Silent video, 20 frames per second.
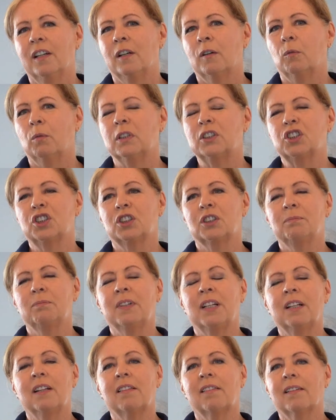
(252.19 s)
which
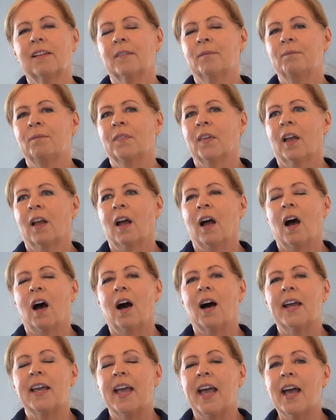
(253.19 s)
means
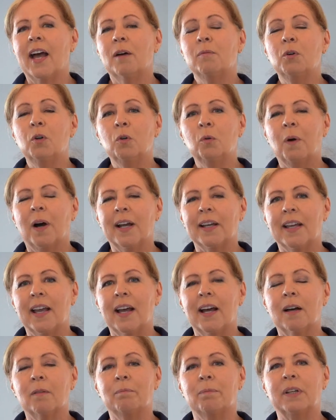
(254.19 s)
I am who I
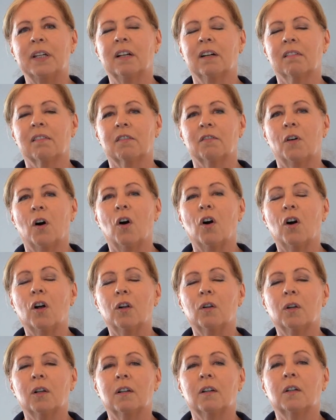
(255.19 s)
am because of
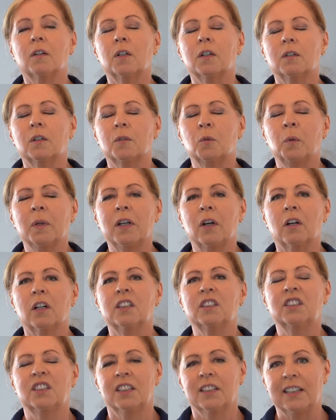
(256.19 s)
all we
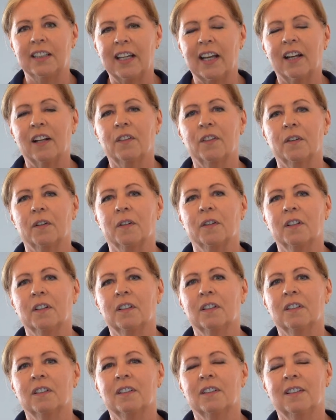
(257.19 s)
are together.
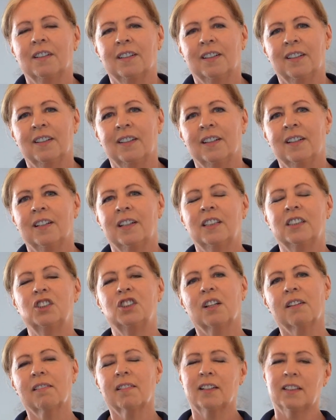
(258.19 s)
And
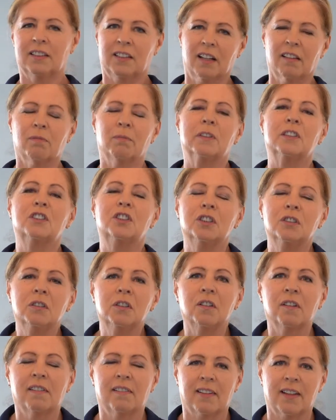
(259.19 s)
just like Desmond
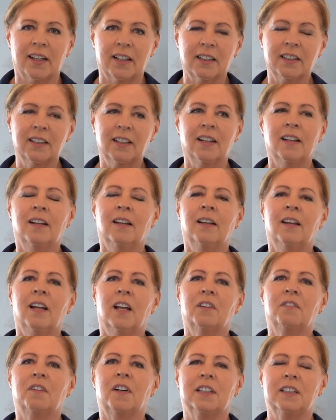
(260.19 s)
Tutu said,
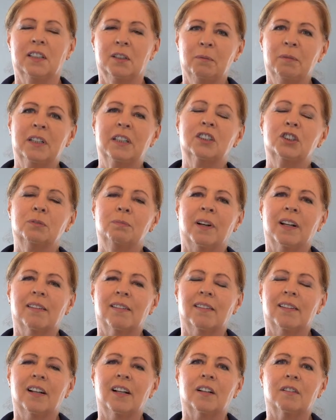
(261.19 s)
if I diminish
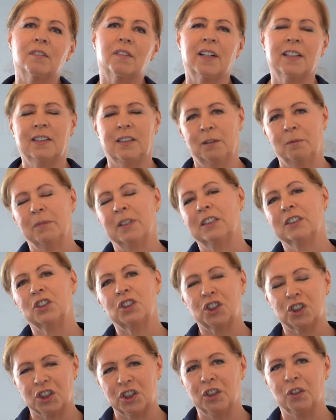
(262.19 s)
myself, I
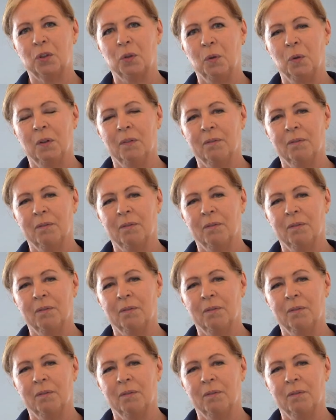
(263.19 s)
diminish you.